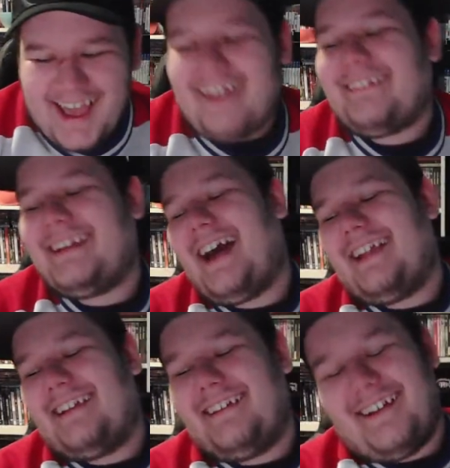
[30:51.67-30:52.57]
I
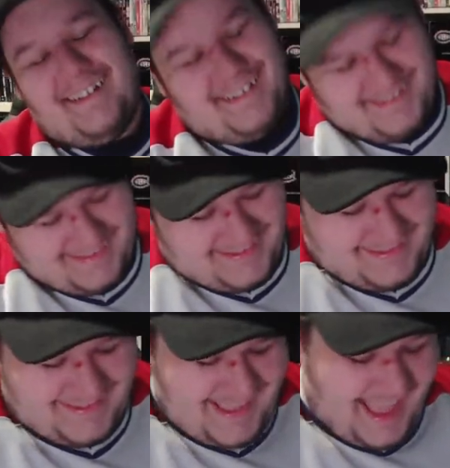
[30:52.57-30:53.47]
don't know.
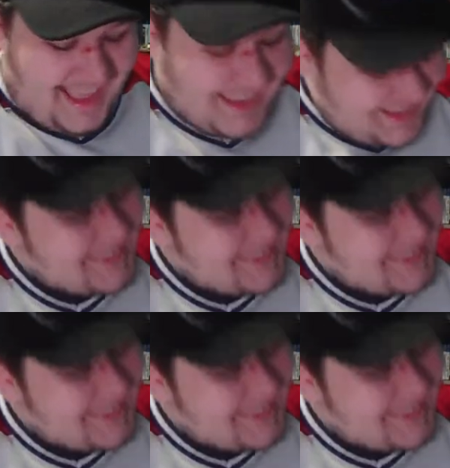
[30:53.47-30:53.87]
He